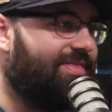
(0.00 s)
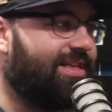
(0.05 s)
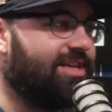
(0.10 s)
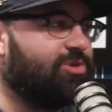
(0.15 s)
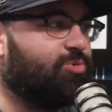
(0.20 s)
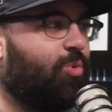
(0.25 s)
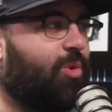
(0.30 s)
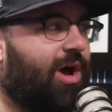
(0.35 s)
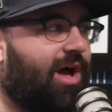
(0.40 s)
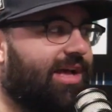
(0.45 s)

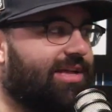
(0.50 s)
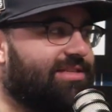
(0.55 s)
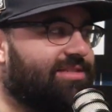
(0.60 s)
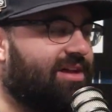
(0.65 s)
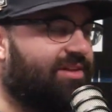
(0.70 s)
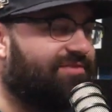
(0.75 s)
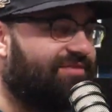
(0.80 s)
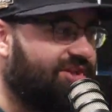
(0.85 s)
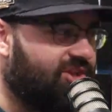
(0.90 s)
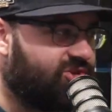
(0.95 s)
This was
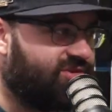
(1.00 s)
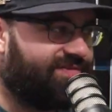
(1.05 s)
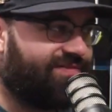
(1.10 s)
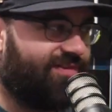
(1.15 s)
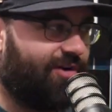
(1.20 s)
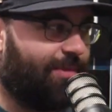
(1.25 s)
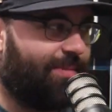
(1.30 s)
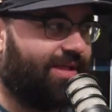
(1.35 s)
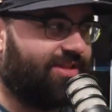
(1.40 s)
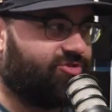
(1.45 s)
a feature
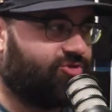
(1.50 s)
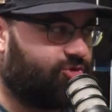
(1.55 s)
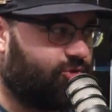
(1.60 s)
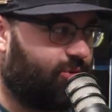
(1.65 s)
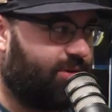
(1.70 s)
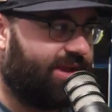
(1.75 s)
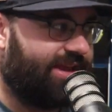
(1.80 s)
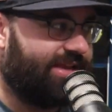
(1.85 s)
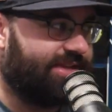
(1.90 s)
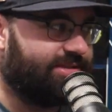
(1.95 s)
film that
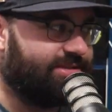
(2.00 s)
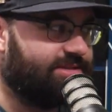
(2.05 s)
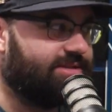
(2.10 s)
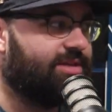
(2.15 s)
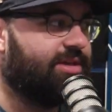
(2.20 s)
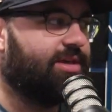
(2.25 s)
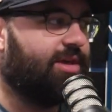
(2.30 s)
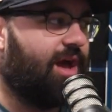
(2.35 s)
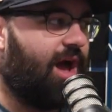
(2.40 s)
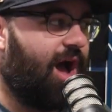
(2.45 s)
screened
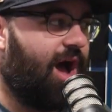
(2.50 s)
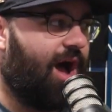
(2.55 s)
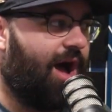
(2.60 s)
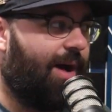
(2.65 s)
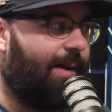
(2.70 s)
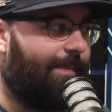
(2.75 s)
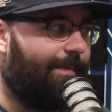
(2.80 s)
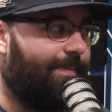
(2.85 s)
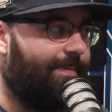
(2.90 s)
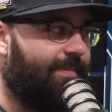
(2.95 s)

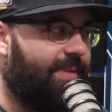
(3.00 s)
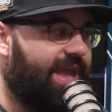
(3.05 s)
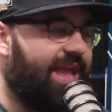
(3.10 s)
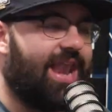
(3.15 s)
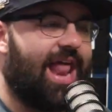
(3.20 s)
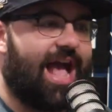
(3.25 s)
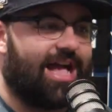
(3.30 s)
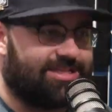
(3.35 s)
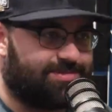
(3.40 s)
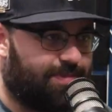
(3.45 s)
in
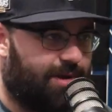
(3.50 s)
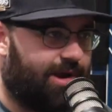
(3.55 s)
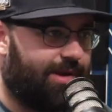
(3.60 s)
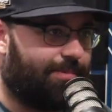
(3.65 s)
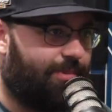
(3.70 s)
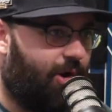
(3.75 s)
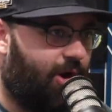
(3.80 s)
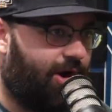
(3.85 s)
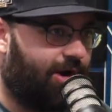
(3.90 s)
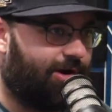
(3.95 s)
Asbury
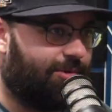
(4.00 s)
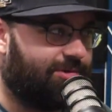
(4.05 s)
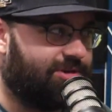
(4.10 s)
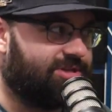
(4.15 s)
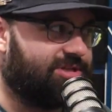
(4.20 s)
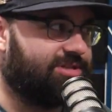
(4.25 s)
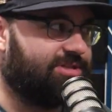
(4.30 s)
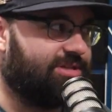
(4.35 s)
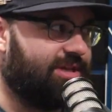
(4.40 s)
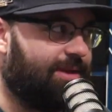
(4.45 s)
Park, which
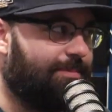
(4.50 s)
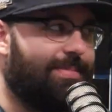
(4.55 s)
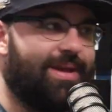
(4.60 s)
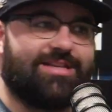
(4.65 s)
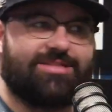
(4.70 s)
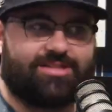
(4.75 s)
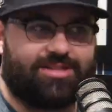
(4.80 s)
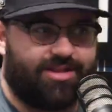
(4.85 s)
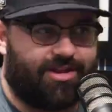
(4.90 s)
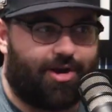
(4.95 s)
is
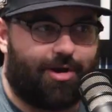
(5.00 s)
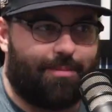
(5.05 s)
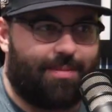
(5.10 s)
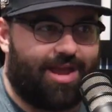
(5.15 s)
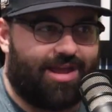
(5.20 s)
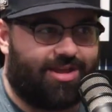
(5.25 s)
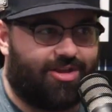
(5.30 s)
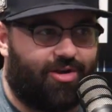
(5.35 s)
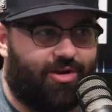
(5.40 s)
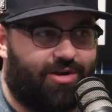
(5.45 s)
basically in our
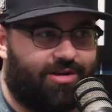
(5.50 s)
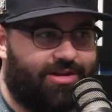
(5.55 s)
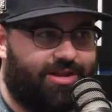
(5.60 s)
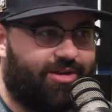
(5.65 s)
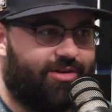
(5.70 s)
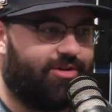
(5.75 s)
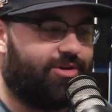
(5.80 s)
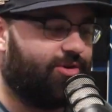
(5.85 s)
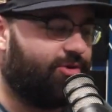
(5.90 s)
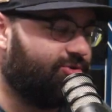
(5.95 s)
backyard
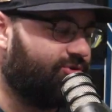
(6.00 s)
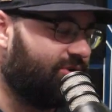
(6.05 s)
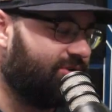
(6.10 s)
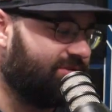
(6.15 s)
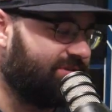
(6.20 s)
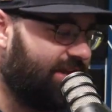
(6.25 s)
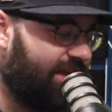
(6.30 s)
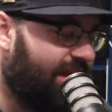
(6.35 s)
here in New Jersey.